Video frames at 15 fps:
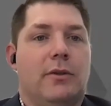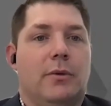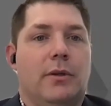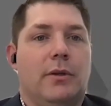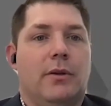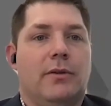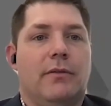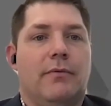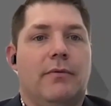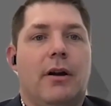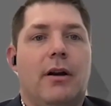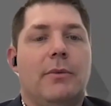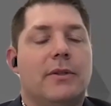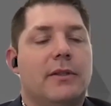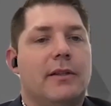do in those
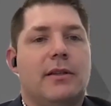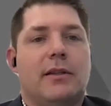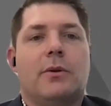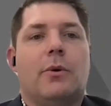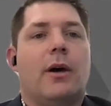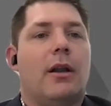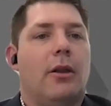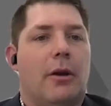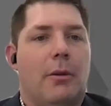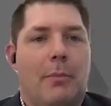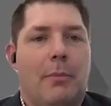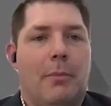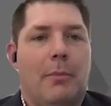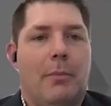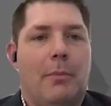environments, because there's quite a lot of
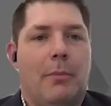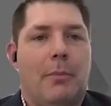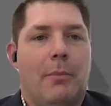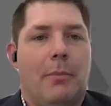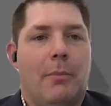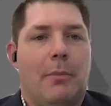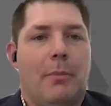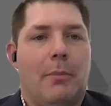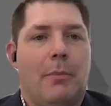managed services that